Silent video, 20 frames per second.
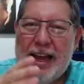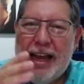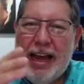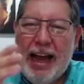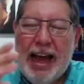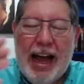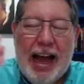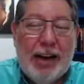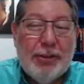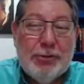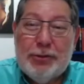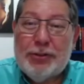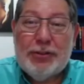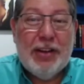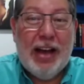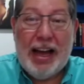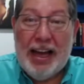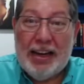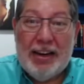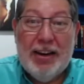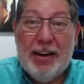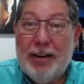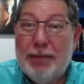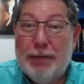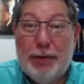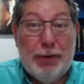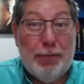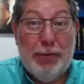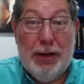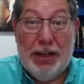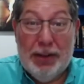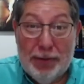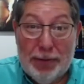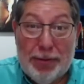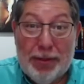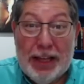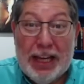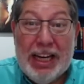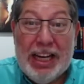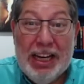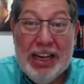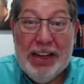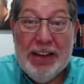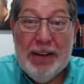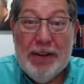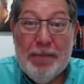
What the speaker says: outside of the real thing